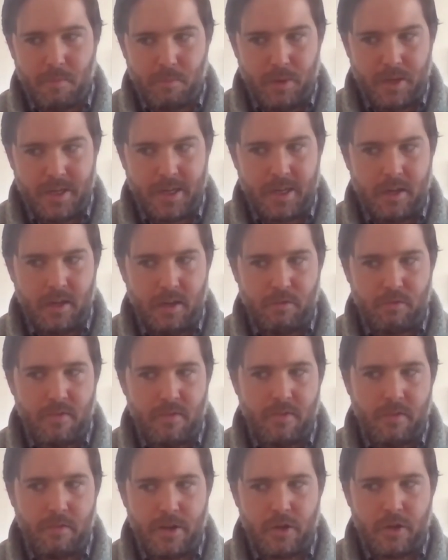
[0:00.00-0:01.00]
particularly
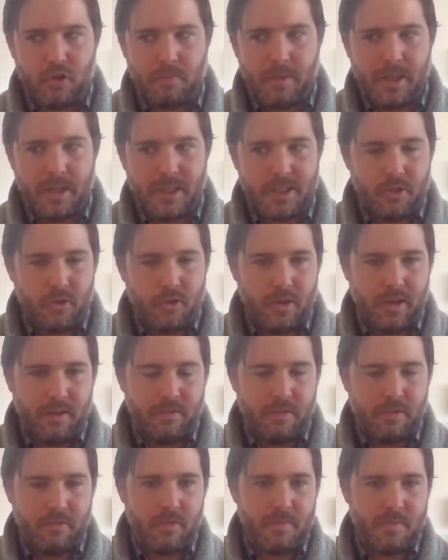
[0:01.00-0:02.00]
from the Federal Ministry
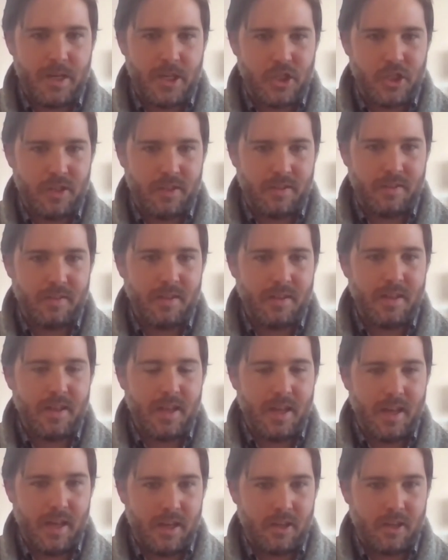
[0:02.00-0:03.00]
of Information
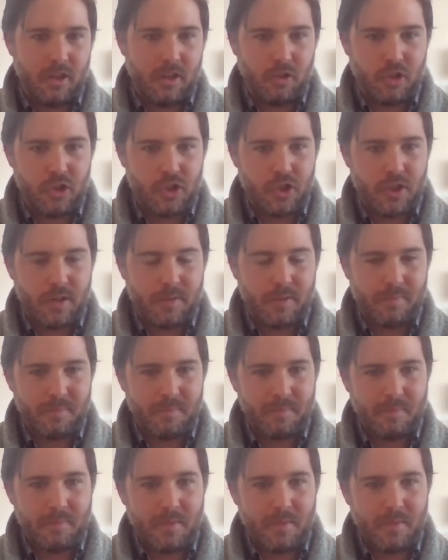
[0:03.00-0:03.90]
and Culture.